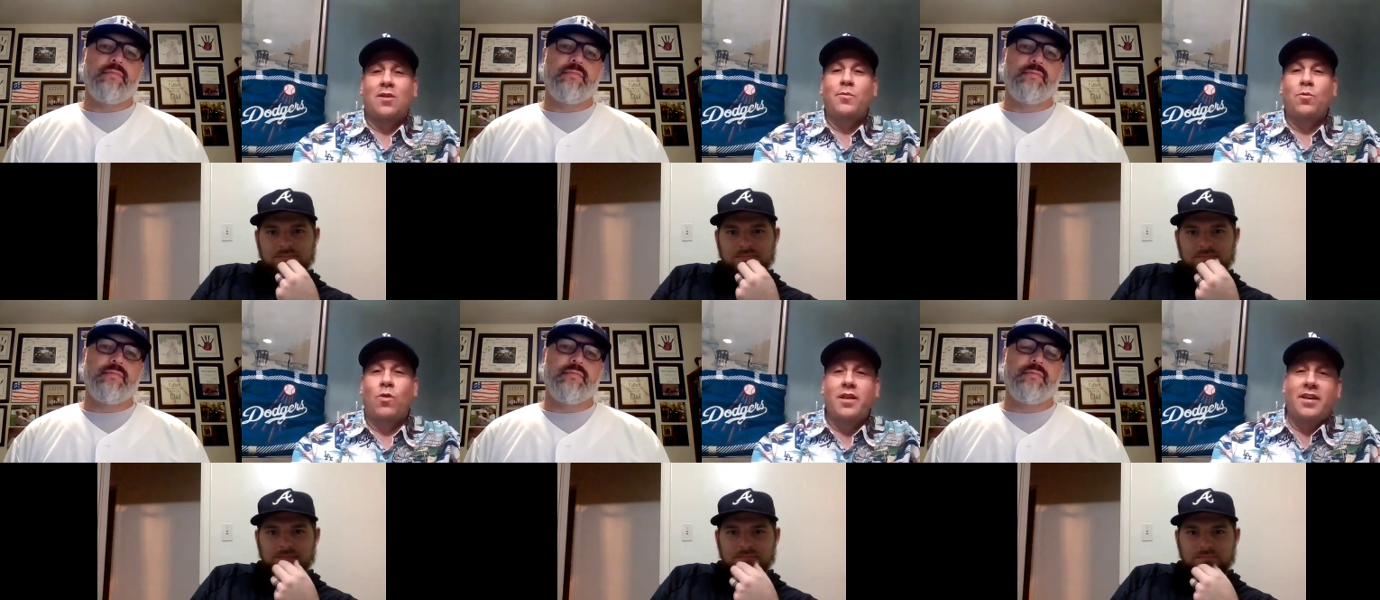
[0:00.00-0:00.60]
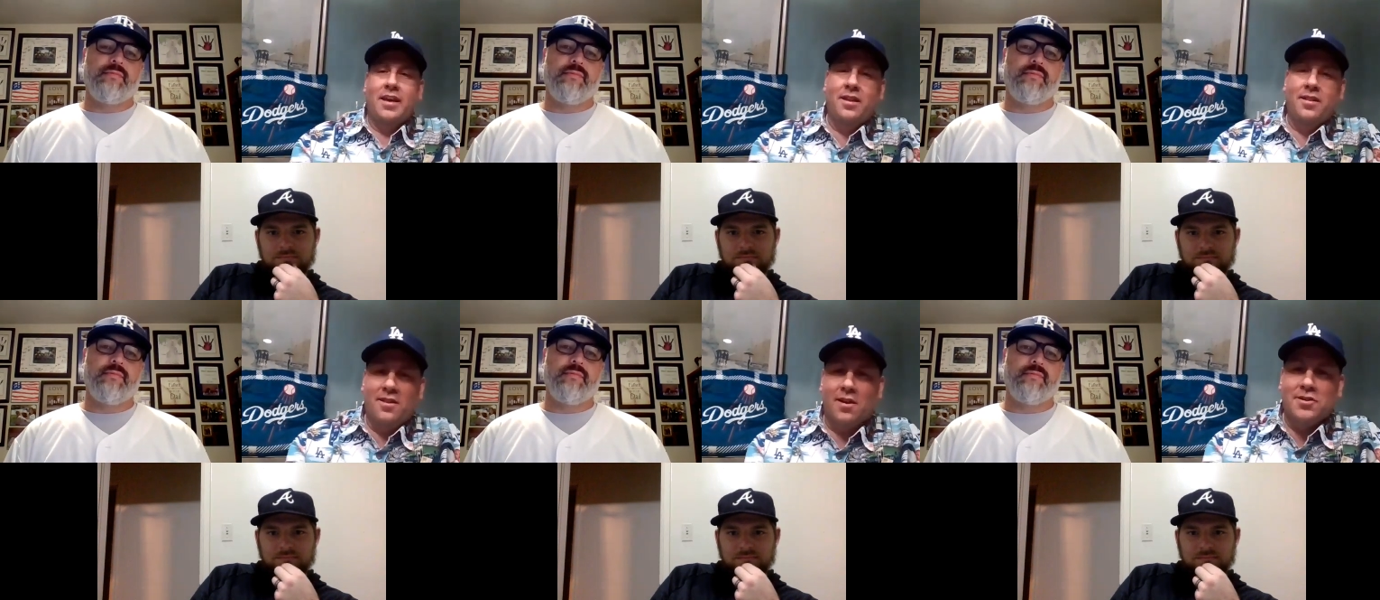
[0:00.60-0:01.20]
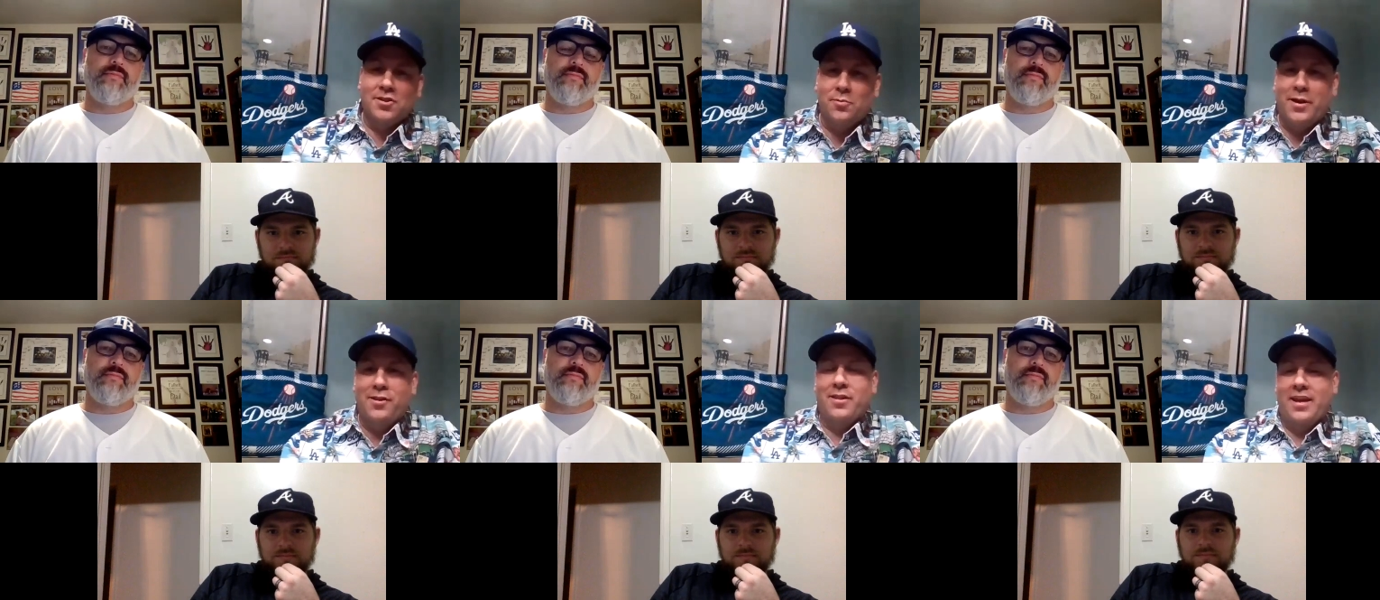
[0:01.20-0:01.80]
Speaker 1: "Tell me why the Dodgers are
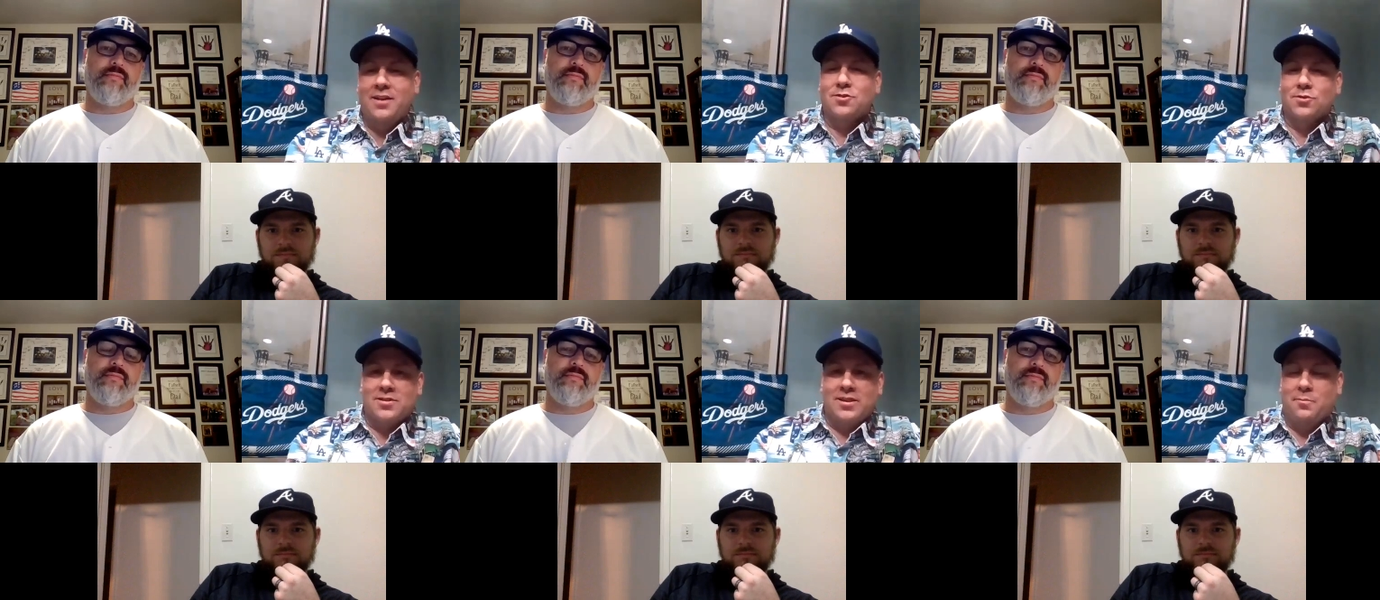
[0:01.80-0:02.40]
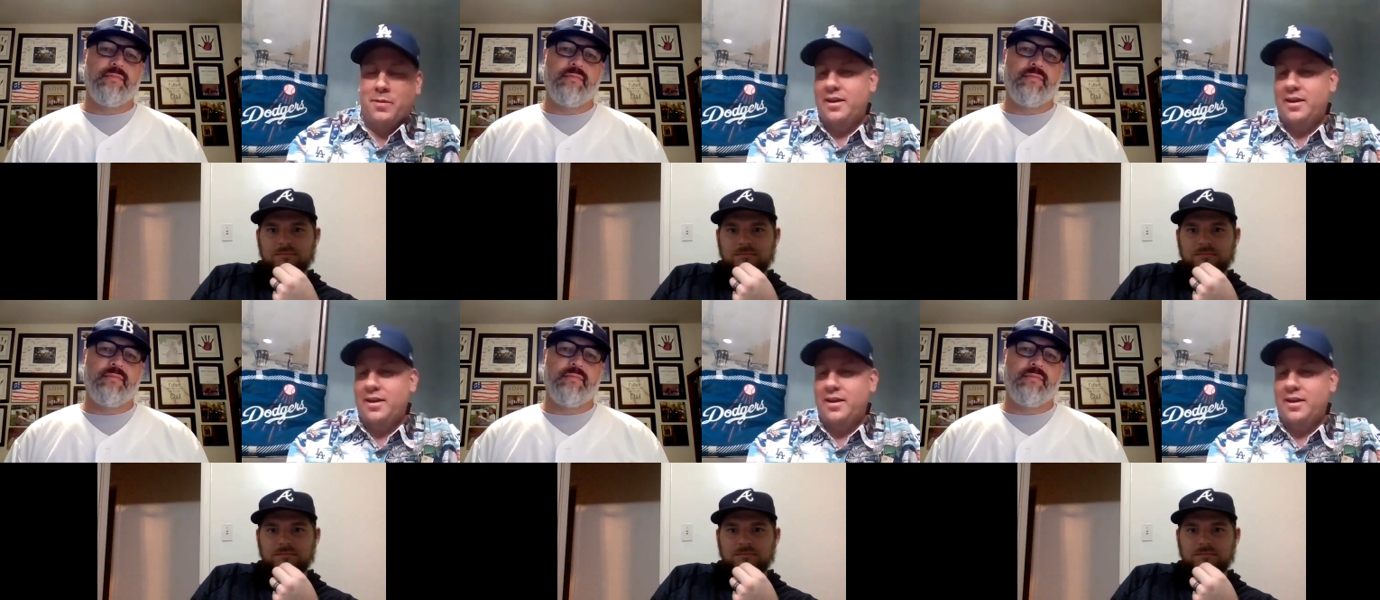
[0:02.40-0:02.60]
better than the Angels," and I'm